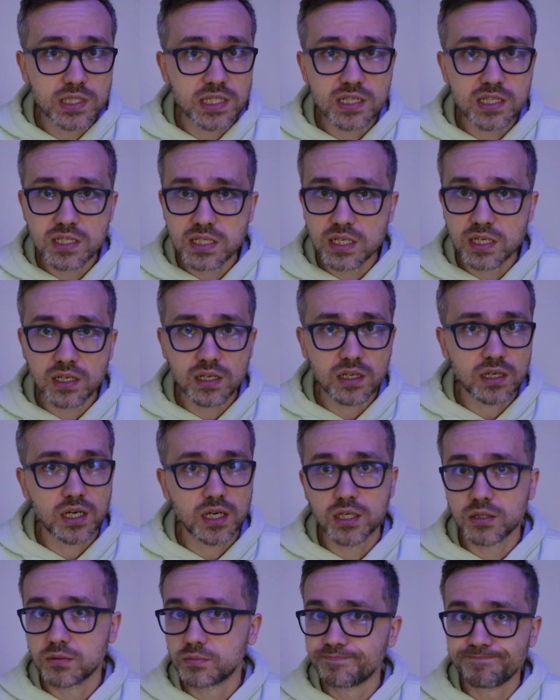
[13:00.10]
Tesla.
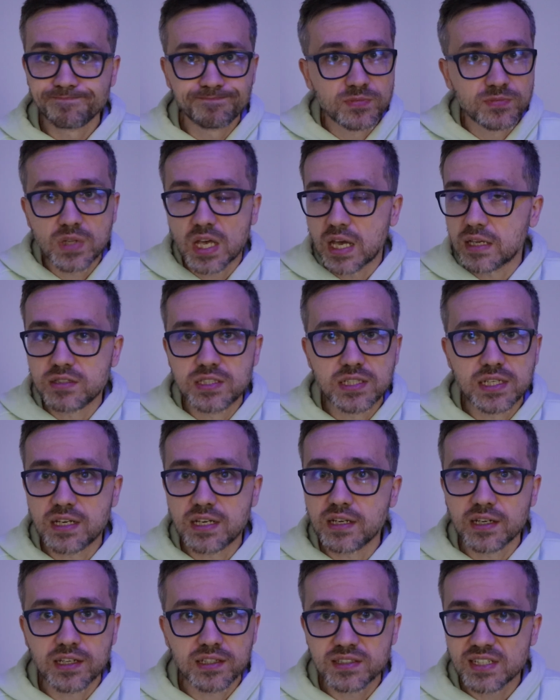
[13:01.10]
I
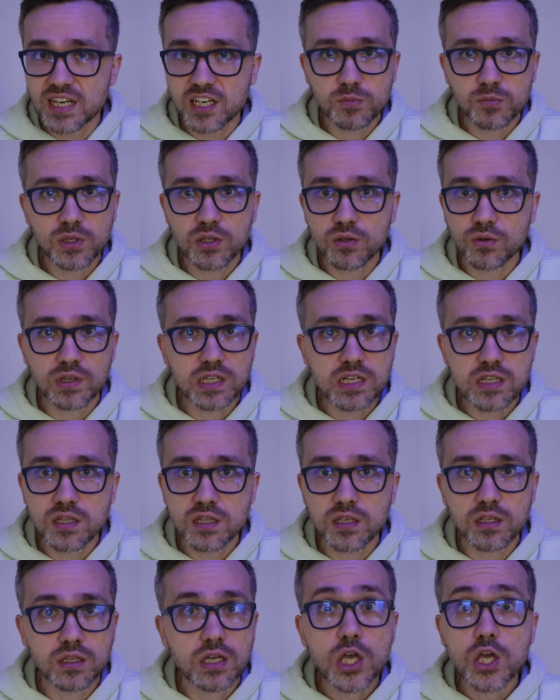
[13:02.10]
didn't contact me or
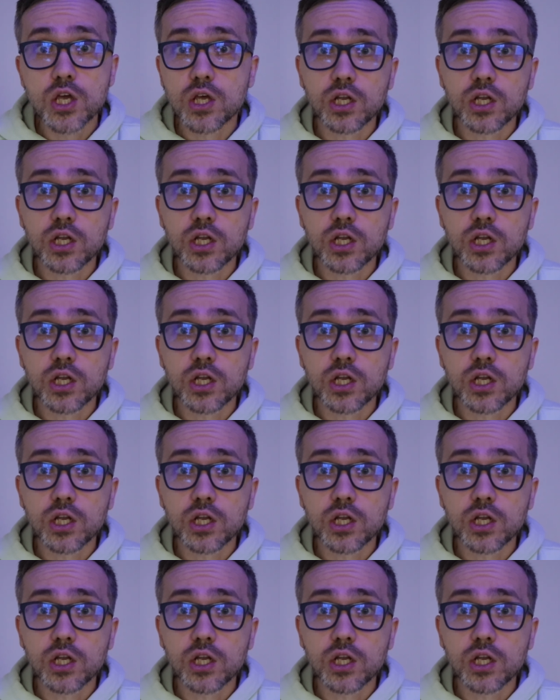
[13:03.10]
anything.